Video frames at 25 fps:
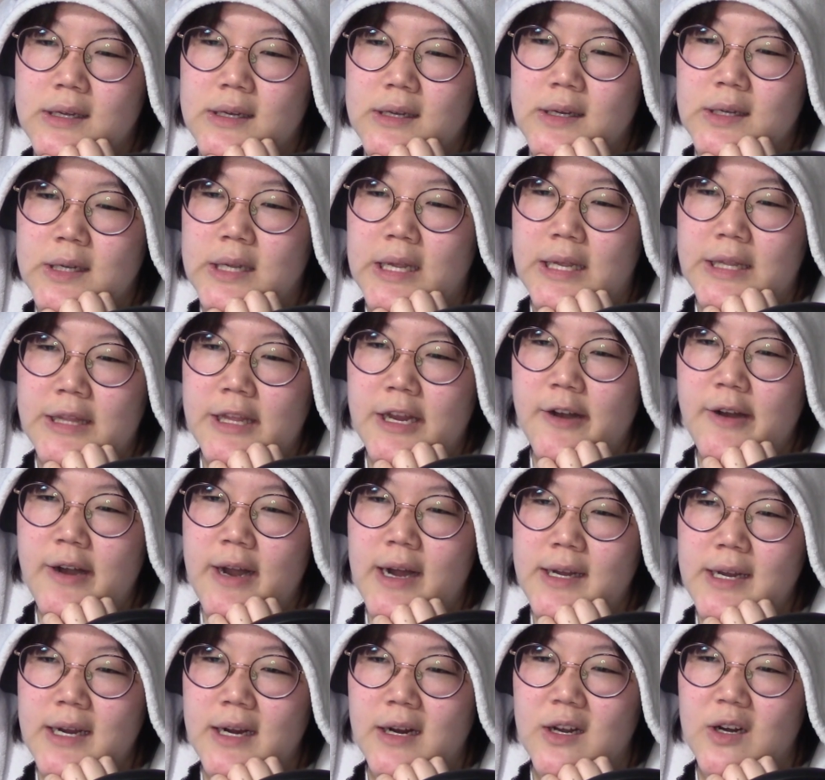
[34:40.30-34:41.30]
Okay, they're
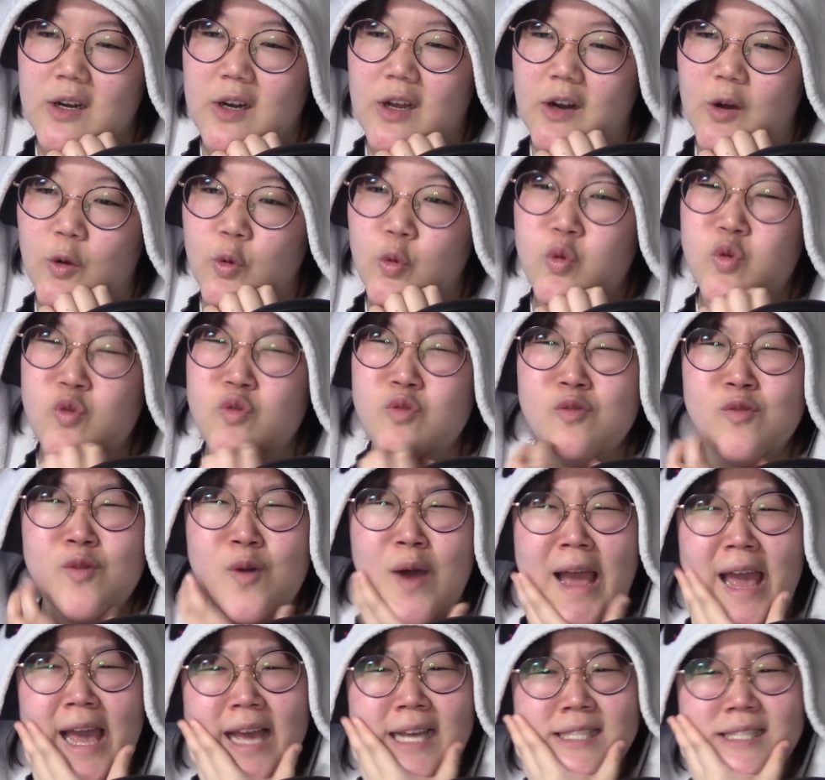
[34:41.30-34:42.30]
adding a lot. Ooh,
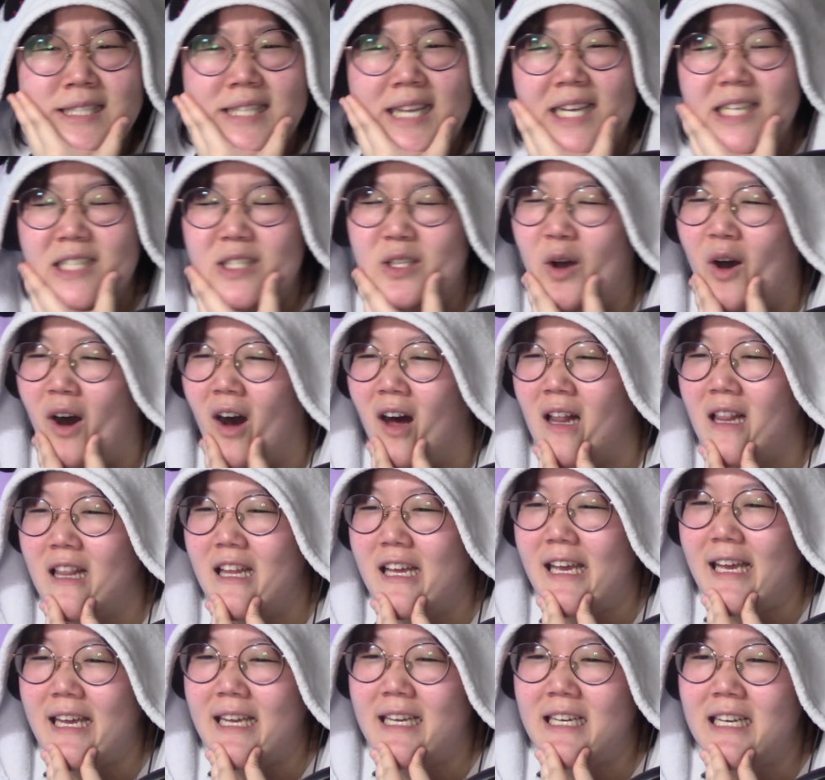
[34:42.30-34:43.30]
XX
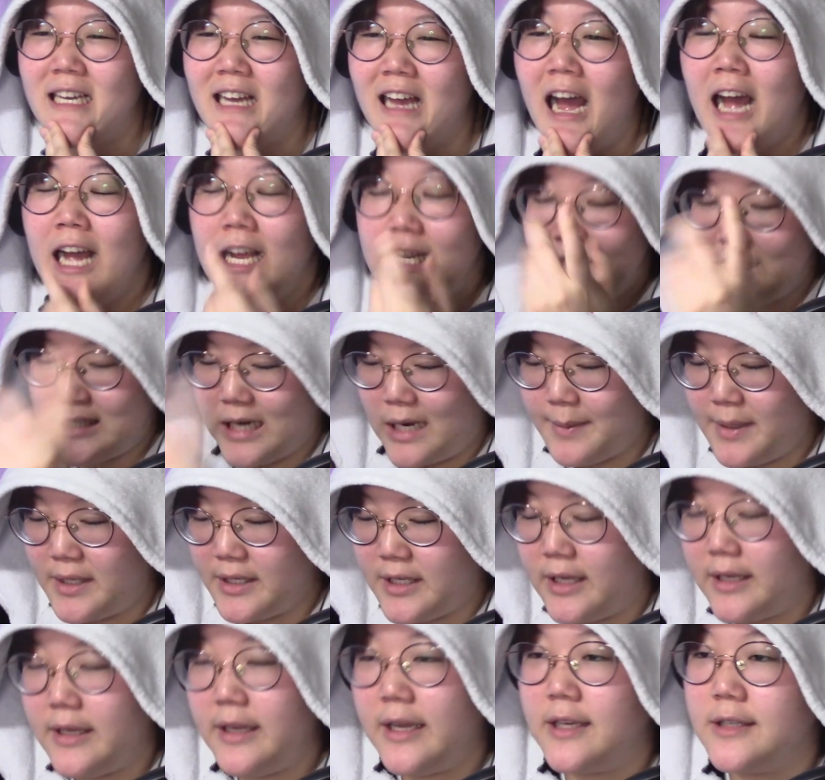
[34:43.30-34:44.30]
Holic? Shaman
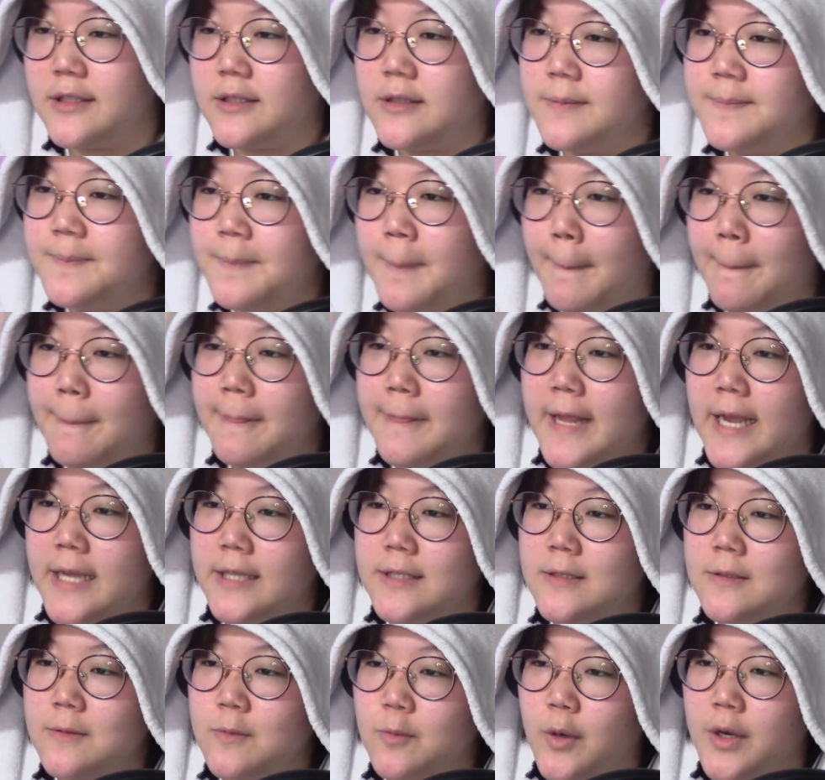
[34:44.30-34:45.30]
King, yes.
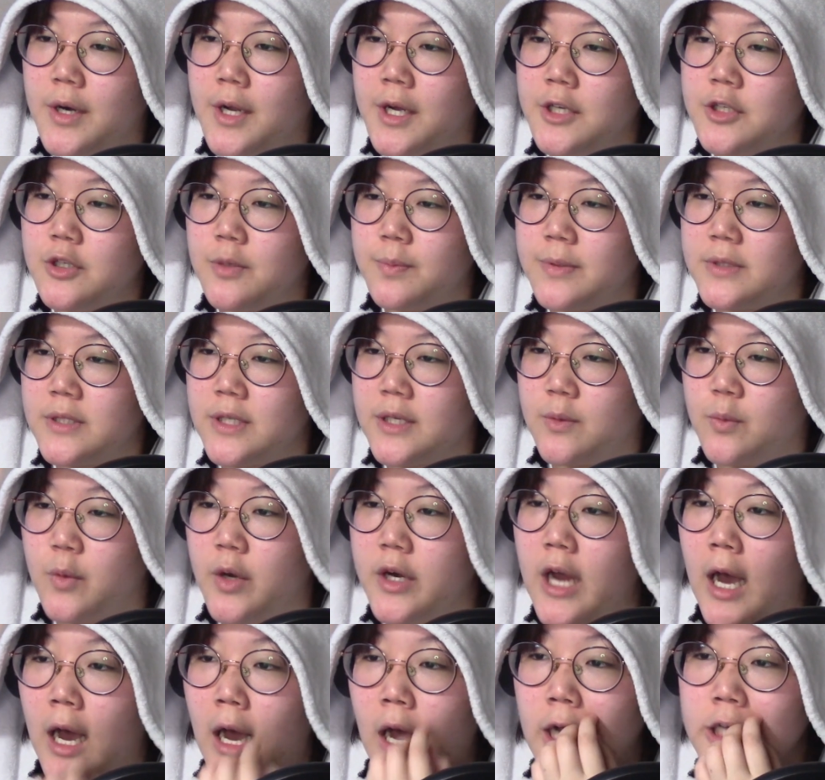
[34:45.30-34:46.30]
Yes, 100%.
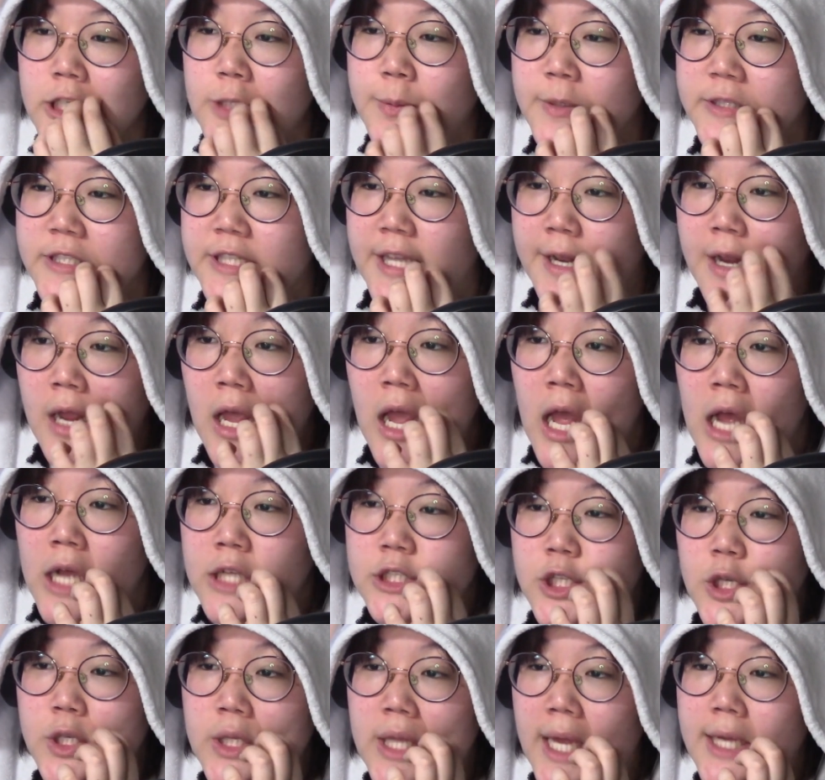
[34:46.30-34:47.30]
100%.
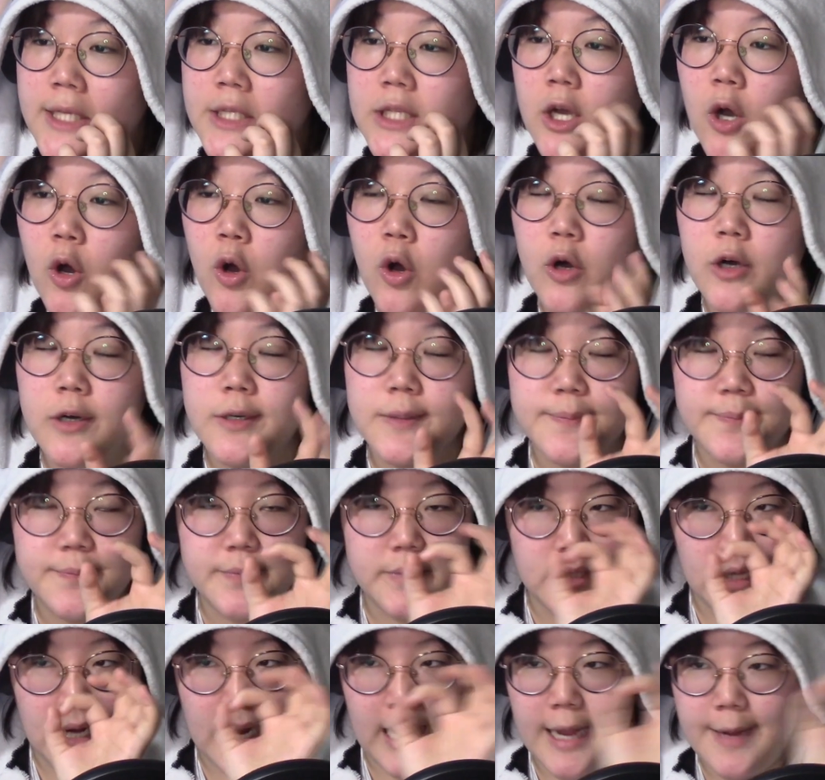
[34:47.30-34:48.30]
So, like, the whole.
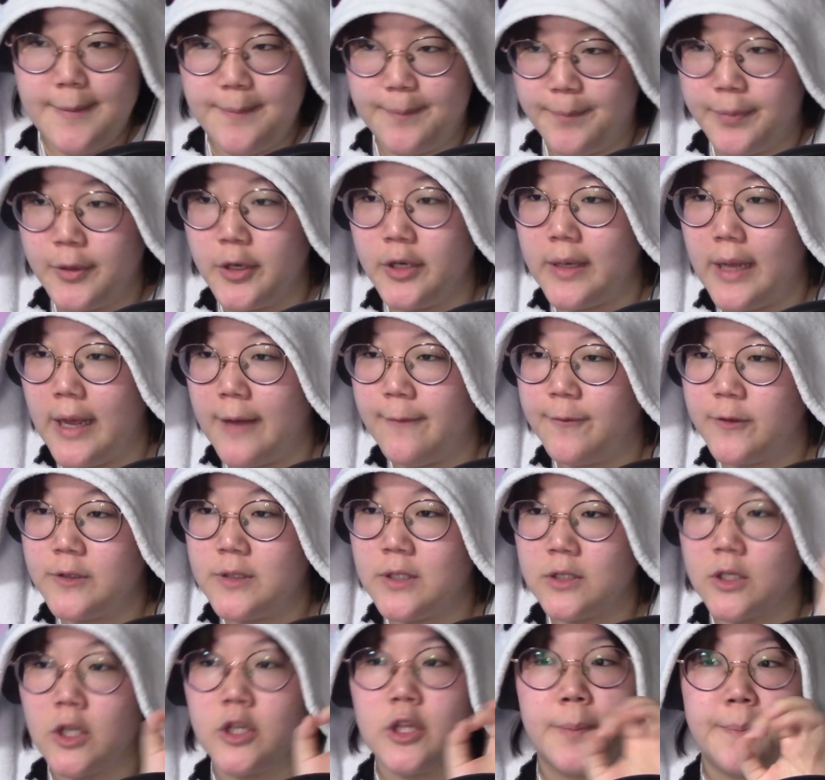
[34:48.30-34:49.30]
I put
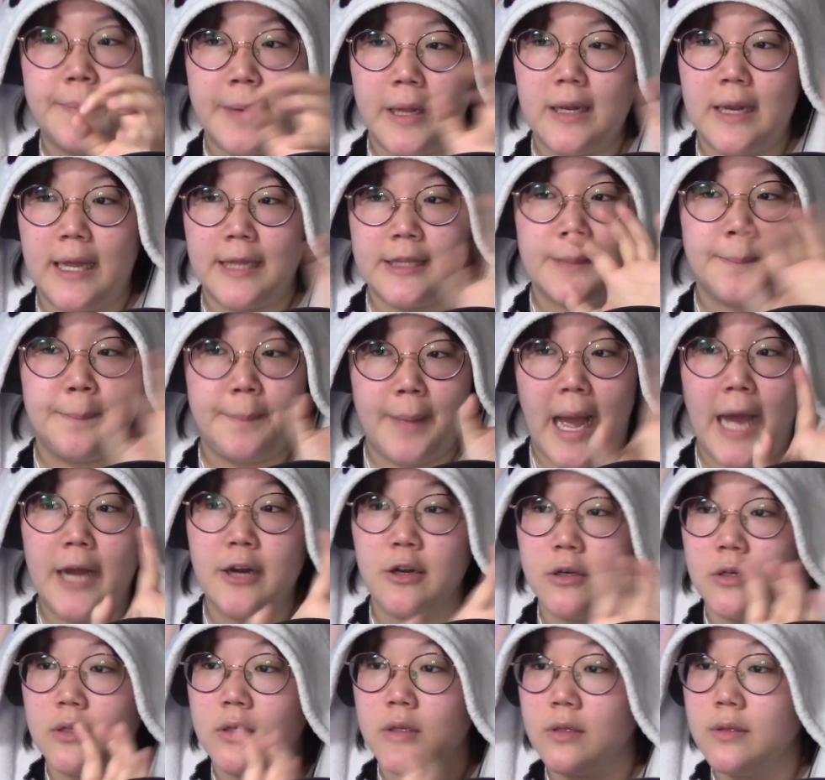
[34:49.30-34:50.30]
emphasis on the like the
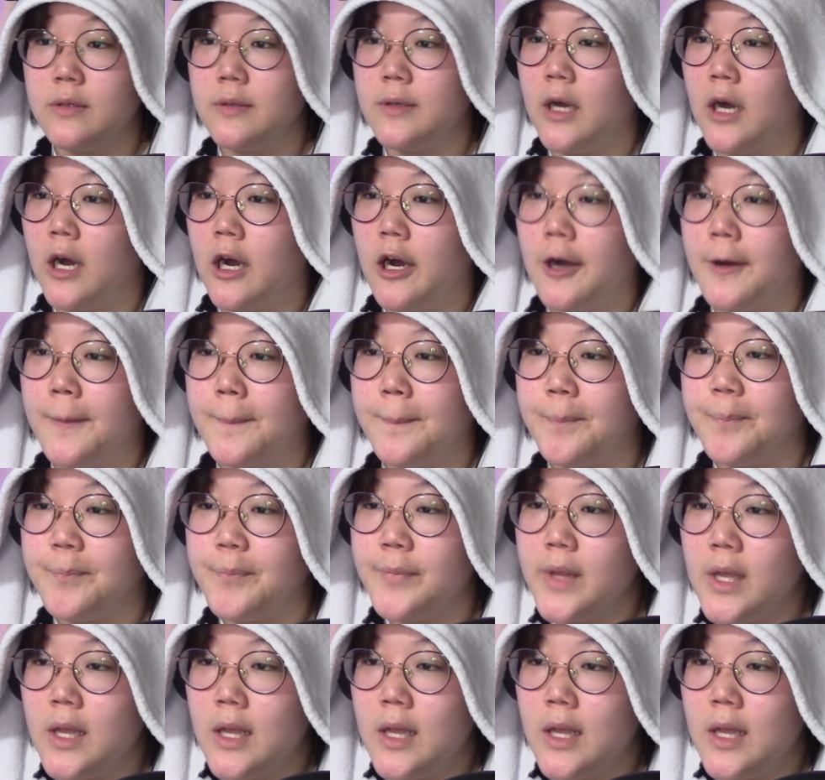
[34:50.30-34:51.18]
battle um